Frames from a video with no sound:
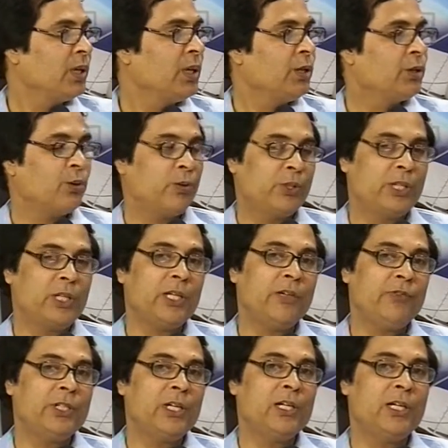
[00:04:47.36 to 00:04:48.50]
So
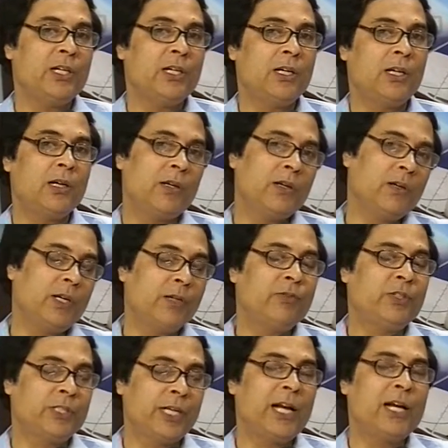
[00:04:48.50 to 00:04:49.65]
if
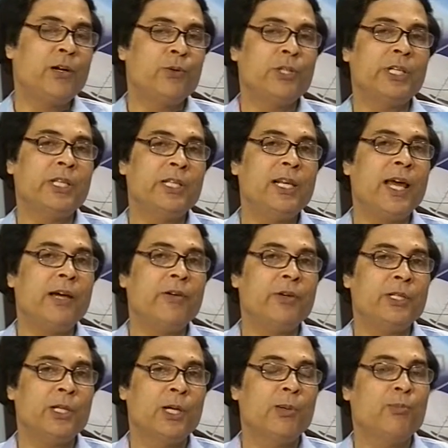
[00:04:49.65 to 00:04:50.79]
the child knows Hindi
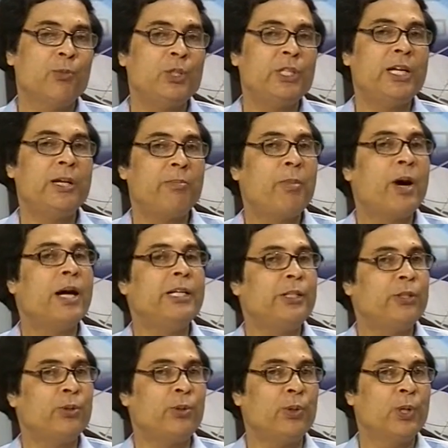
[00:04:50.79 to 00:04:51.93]
language, mujhe pani
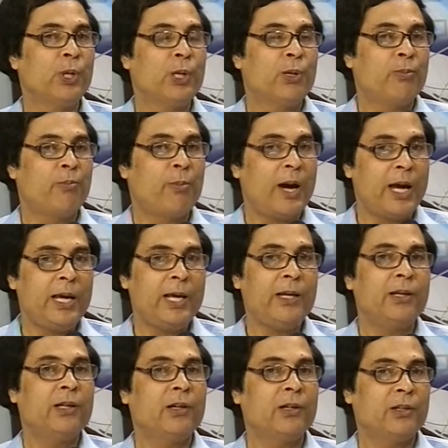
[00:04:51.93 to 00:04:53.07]
do, by
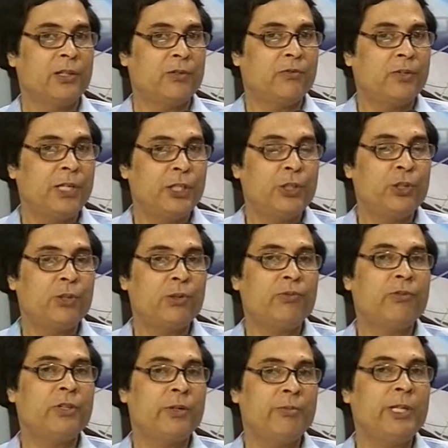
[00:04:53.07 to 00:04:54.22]
the virtue
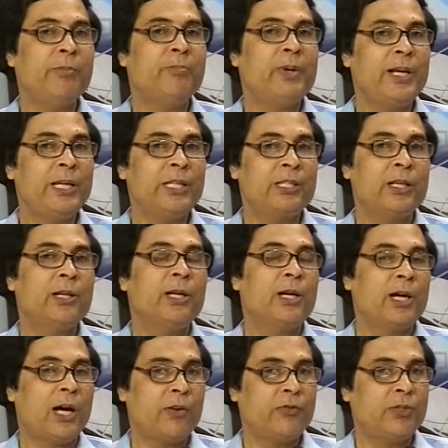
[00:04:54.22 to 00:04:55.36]
of being placed
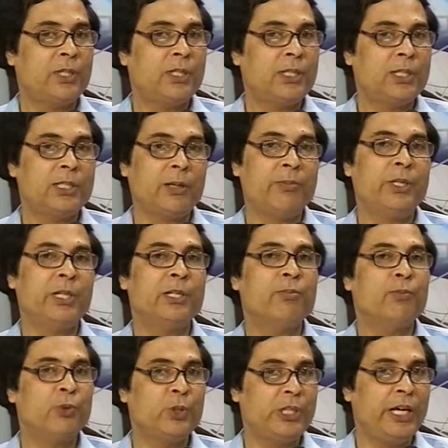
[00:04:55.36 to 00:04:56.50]
after the subject,
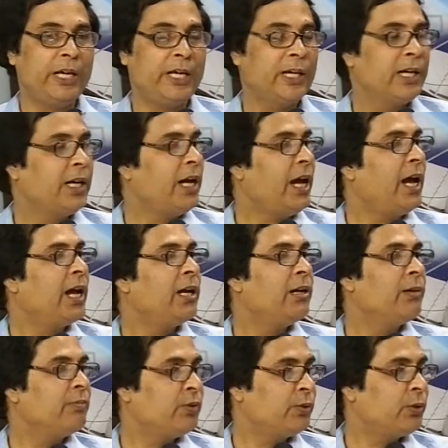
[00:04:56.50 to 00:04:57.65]
mujhe, and
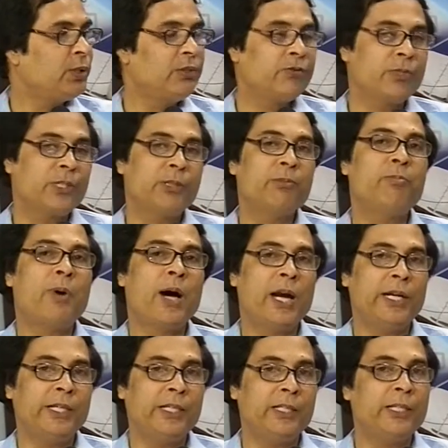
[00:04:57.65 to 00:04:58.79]
before the verb,
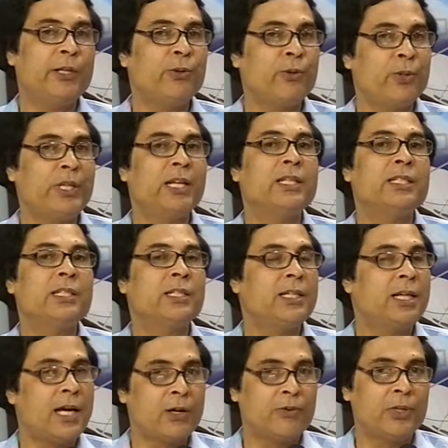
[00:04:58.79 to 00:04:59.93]
pani, they know that this is a
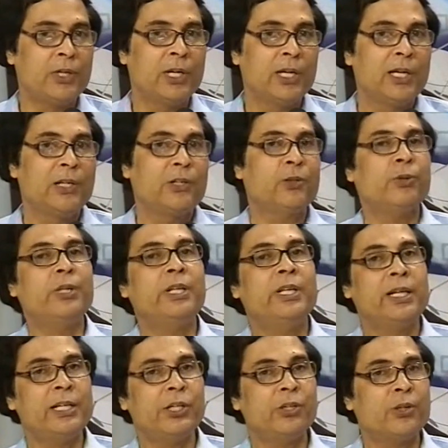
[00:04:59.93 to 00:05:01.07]
noun. So in
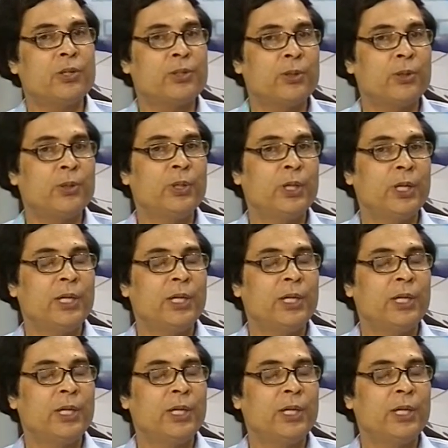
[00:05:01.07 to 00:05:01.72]
English also,